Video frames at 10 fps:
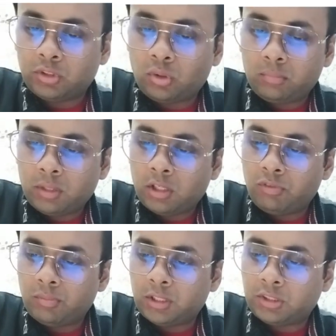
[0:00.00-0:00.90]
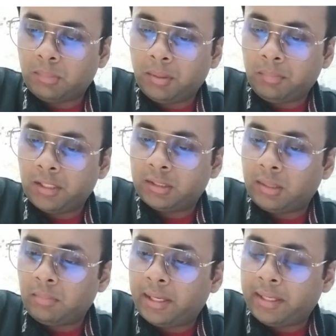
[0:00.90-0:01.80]
So if you just simply place
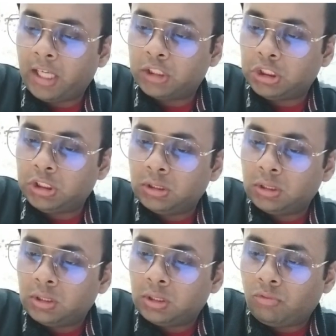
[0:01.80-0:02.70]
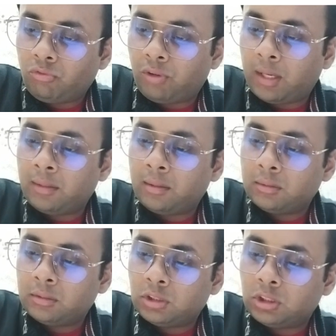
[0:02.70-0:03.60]
them, like he 1
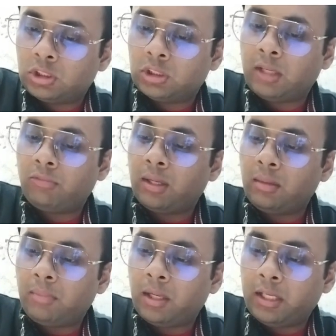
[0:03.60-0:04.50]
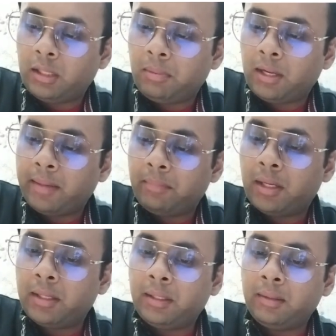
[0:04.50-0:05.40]
7 multiply
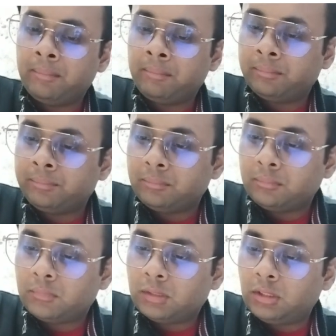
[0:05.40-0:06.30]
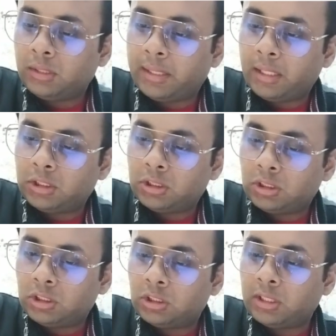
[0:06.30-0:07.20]
by e and h
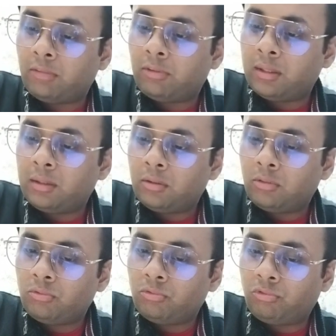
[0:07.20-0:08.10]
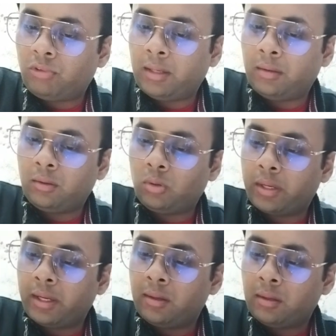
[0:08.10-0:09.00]
7 1.
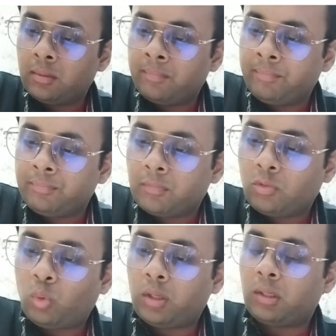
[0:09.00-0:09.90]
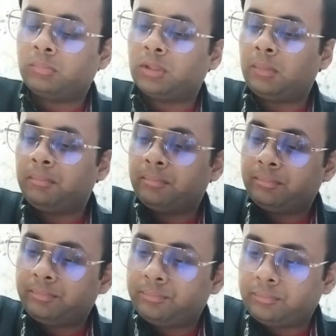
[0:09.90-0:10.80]
Okay, what comes up?
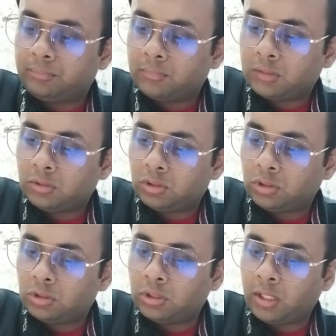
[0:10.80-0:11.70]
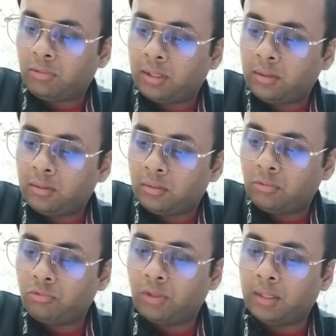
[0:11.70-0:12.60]
7
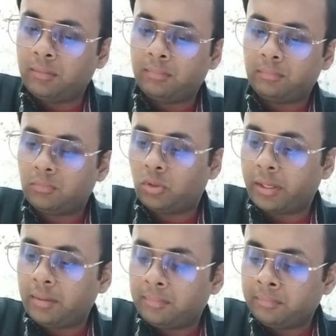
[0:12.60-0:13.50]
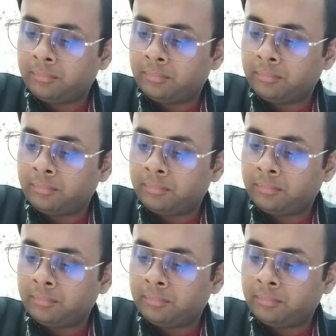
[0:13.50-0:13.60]
1. Okay,